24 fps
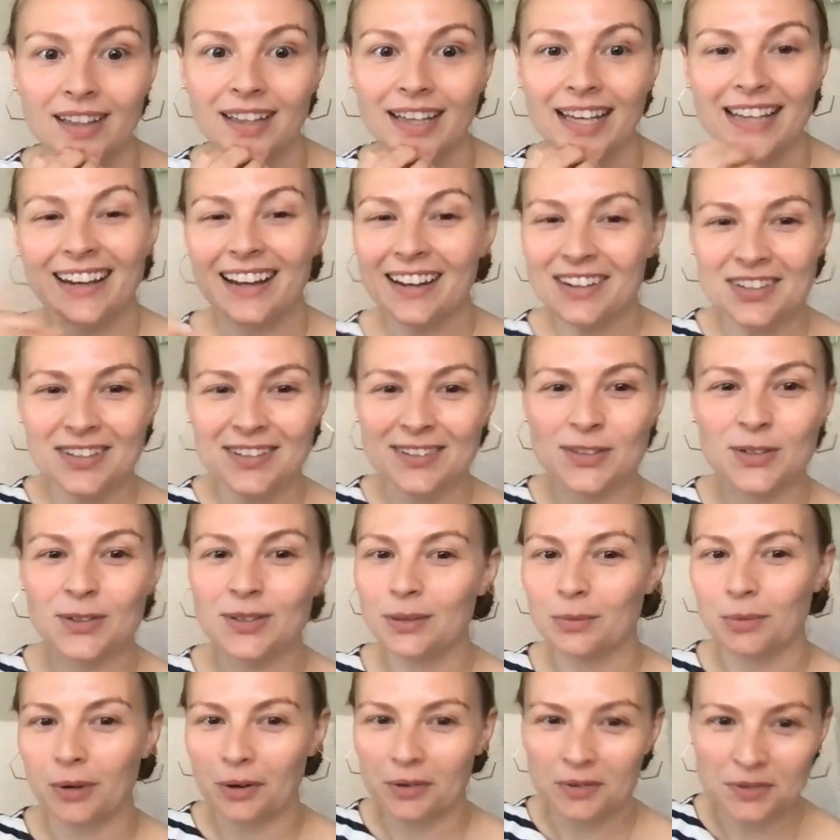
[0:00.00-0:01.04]
And not just sue
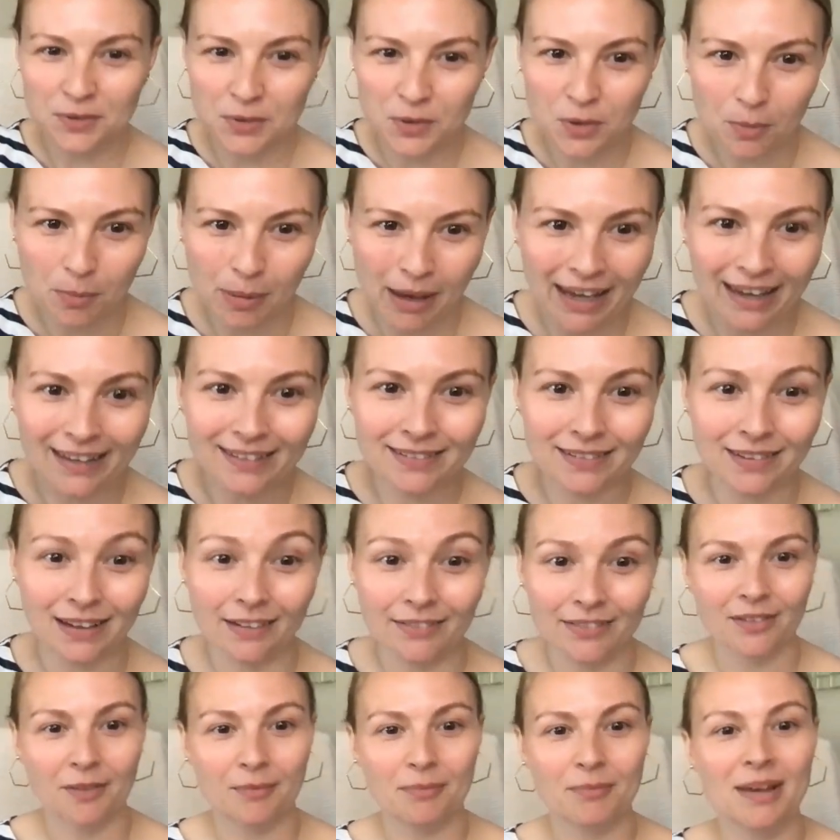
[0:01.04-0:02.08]
someone, I want to sue the pants off
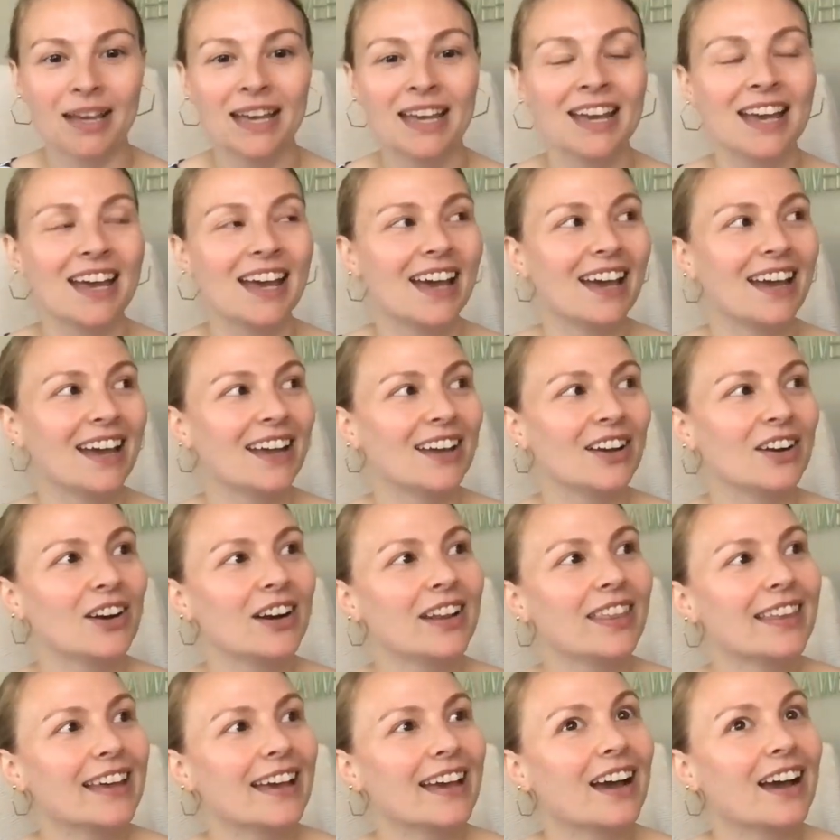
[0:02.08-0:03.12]
them. You're going
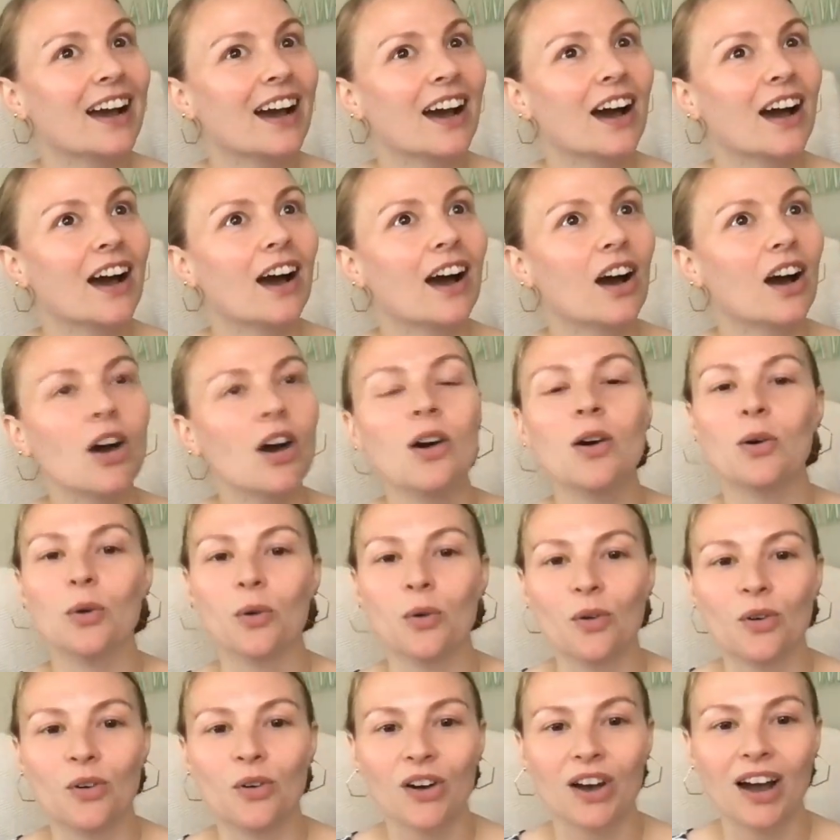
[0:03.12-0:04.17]
to think,
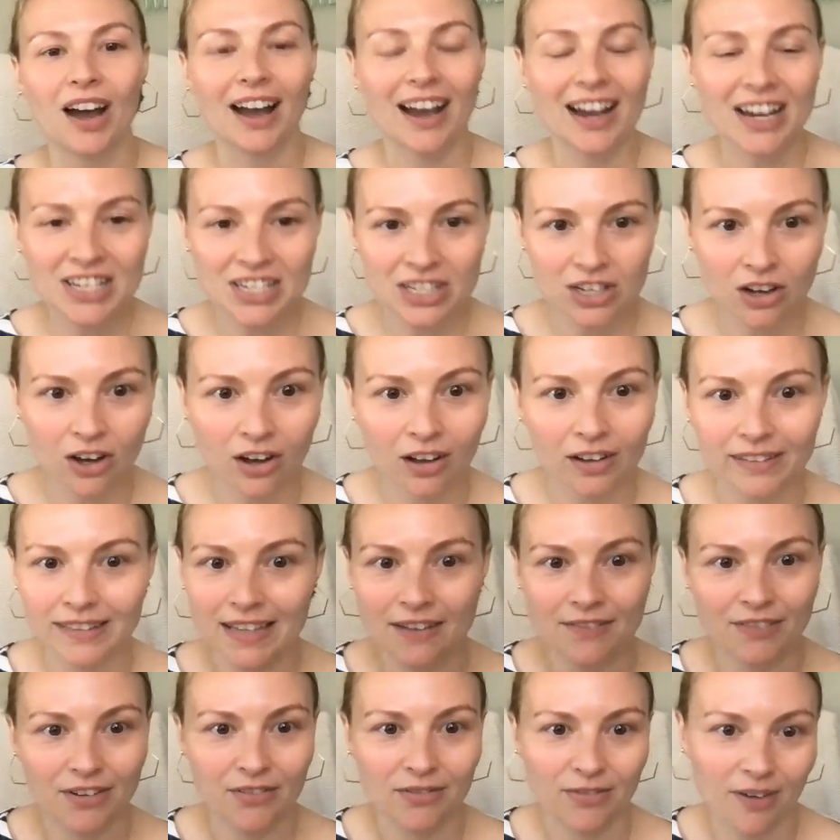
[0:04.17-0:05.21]
oh, I should call
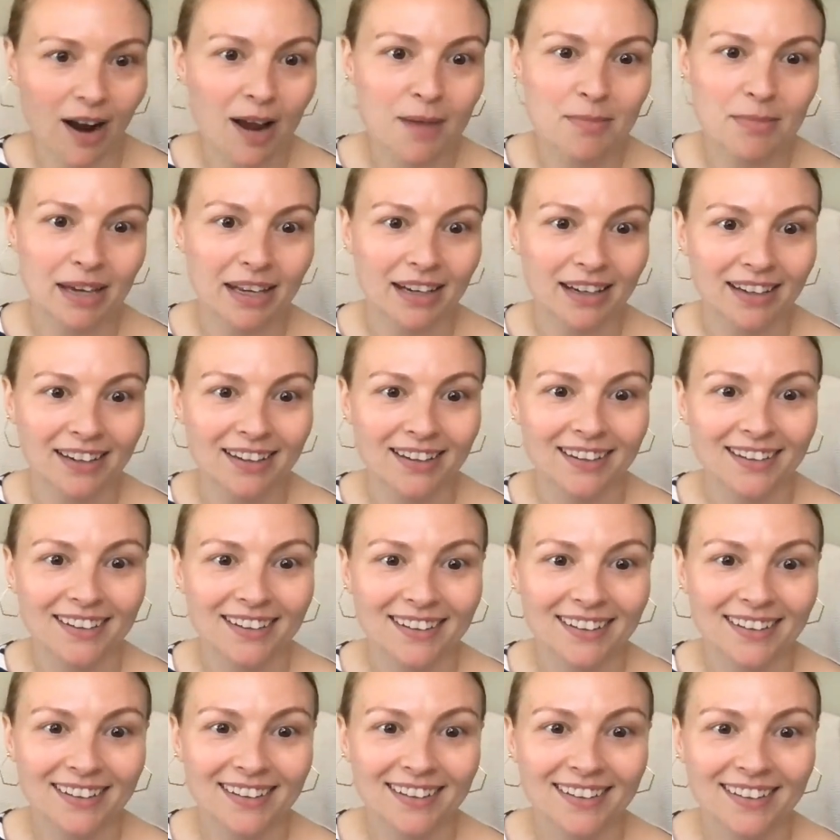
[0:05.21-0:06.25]
David Fryman,
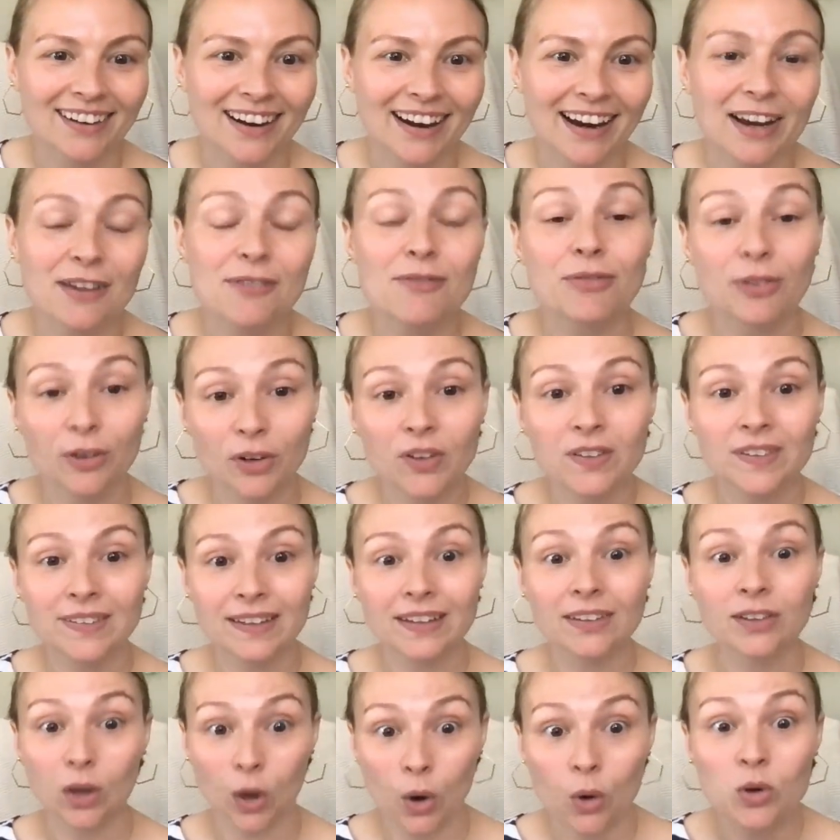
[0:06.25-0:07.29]
right?
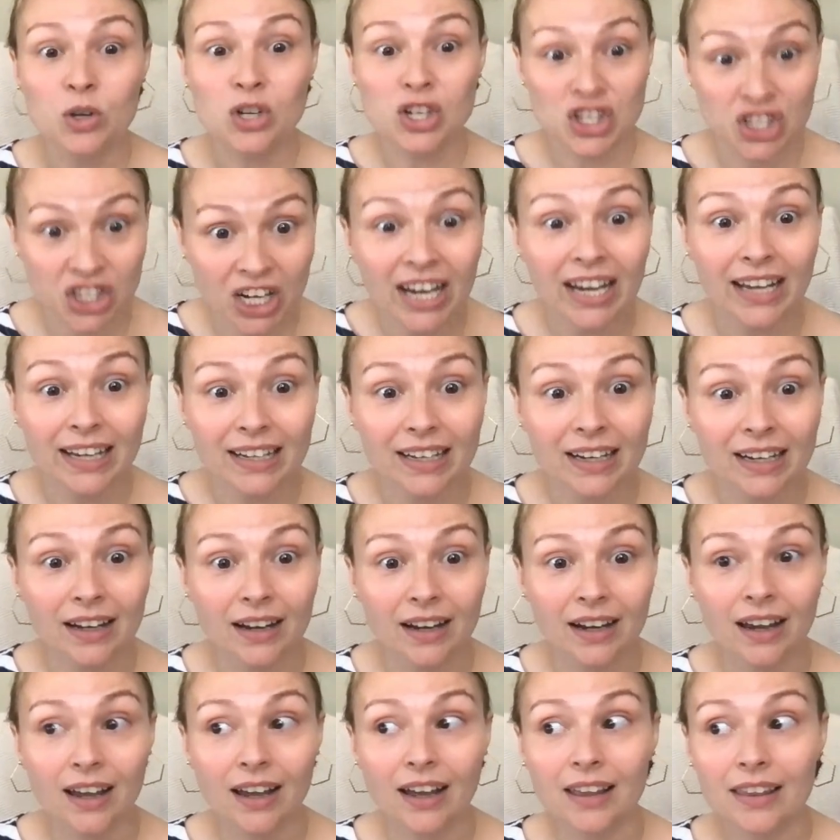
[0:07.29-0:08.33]
Versus, oh shit,
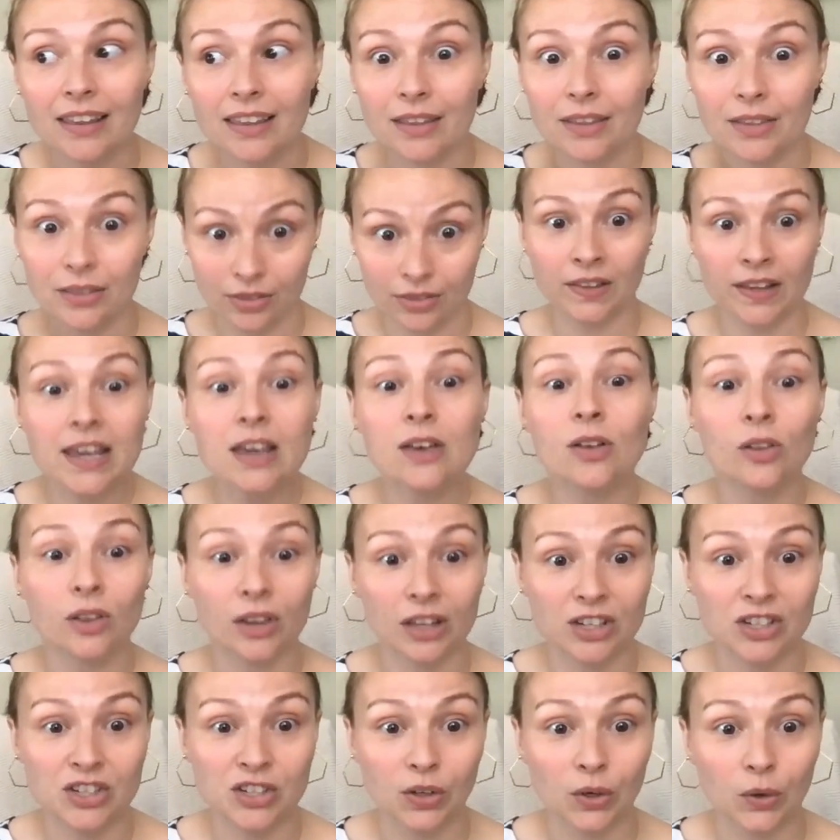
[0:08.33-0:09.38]
legal
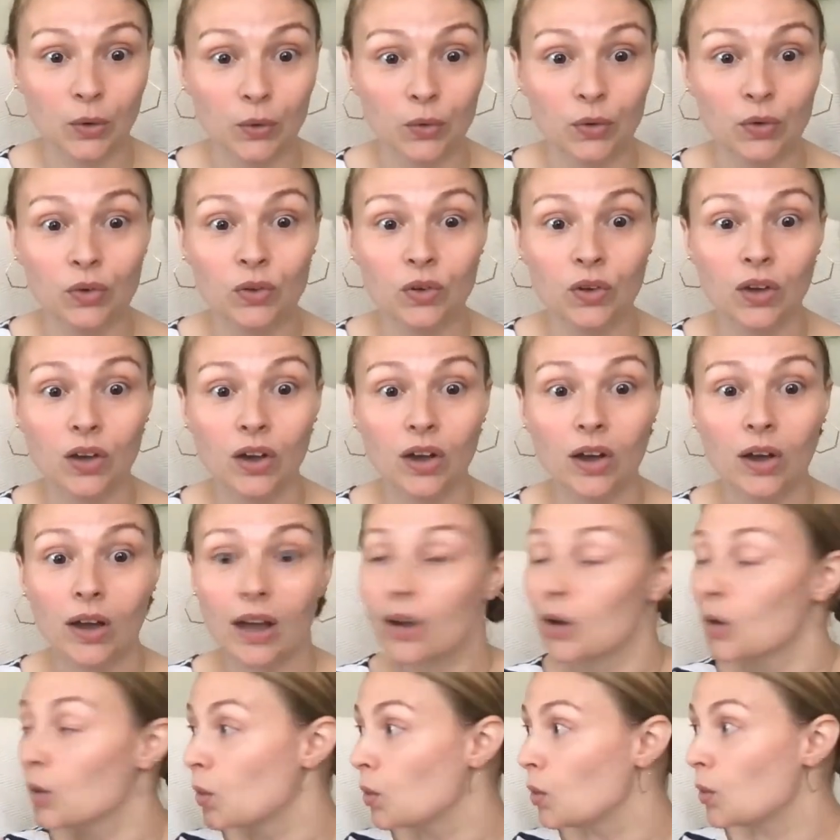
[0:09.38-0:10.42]
issues.
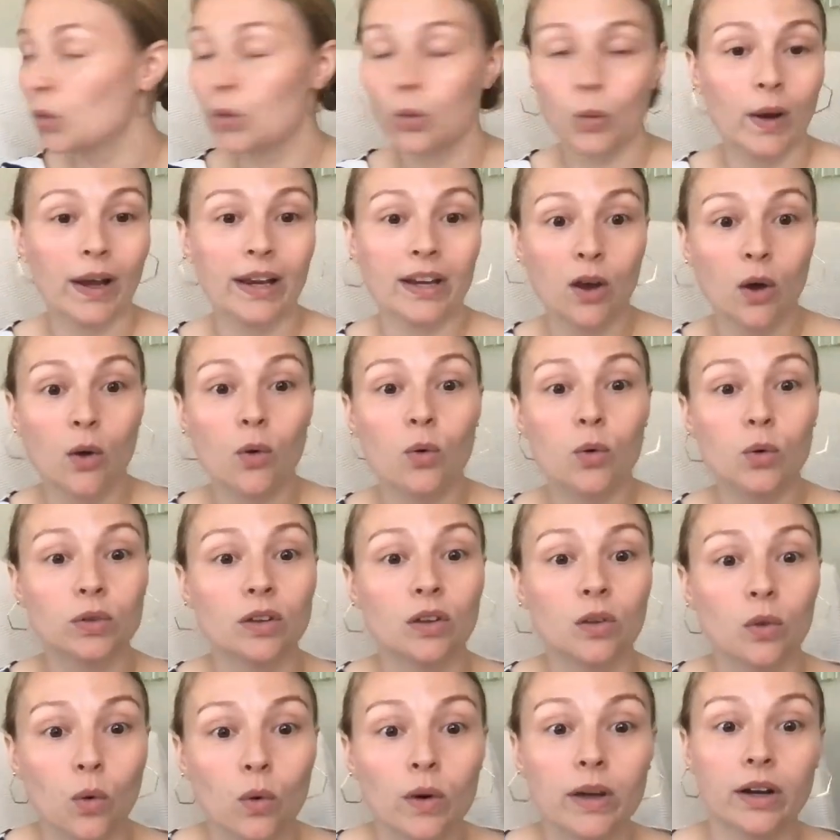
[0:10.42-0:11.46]
Who do I know who's a
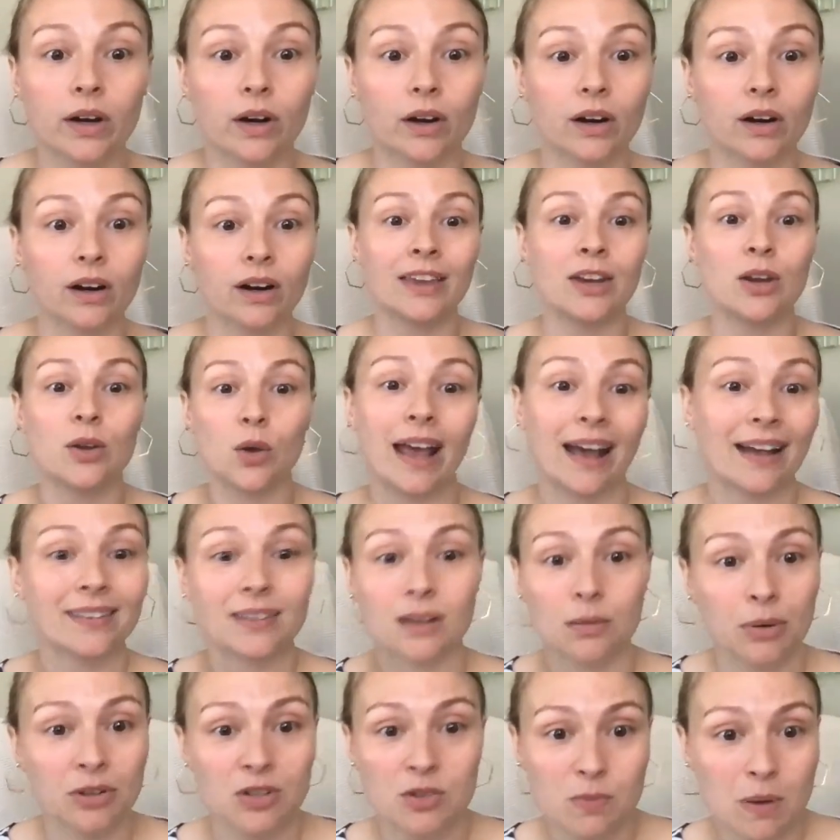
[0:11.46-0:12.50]
lawyer? Then you can ask
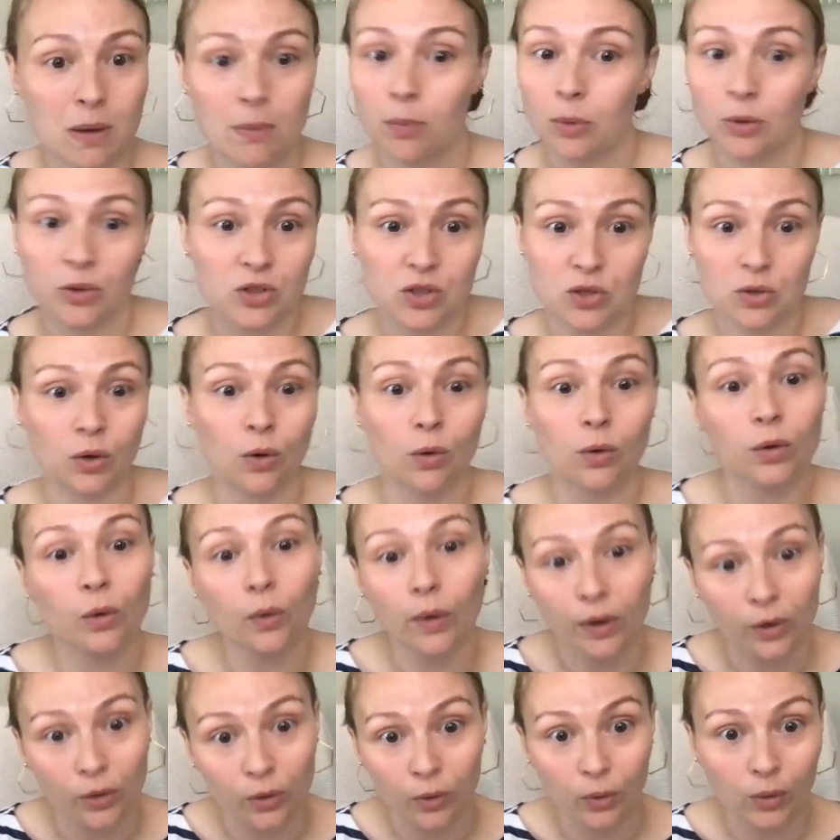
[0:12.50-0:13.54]
a bunch of people, do you know a
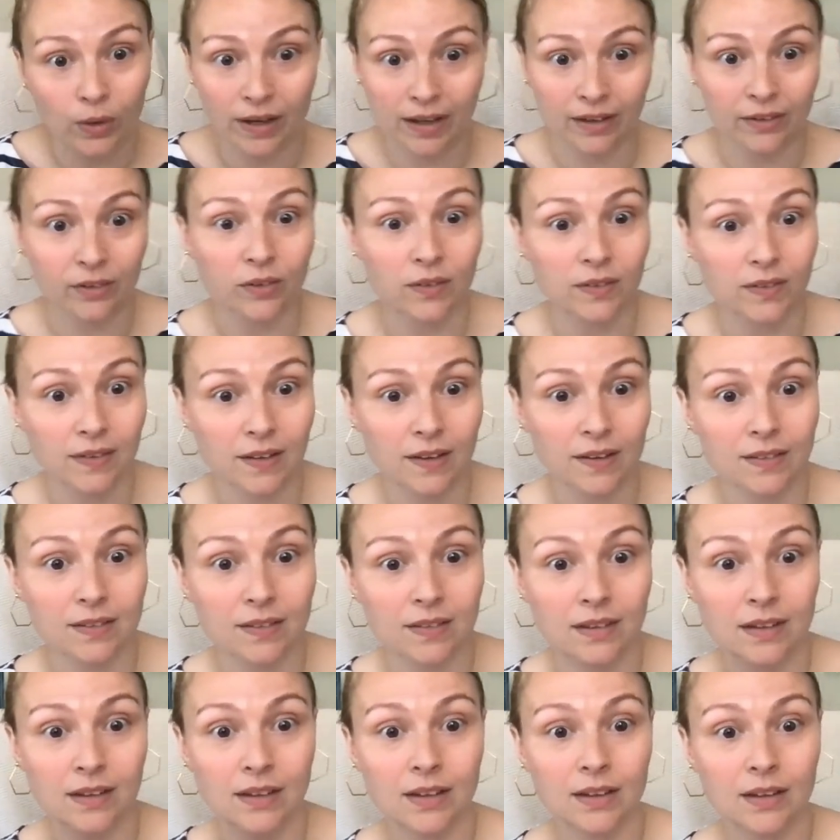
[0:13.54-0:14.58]
lawyer who handles this?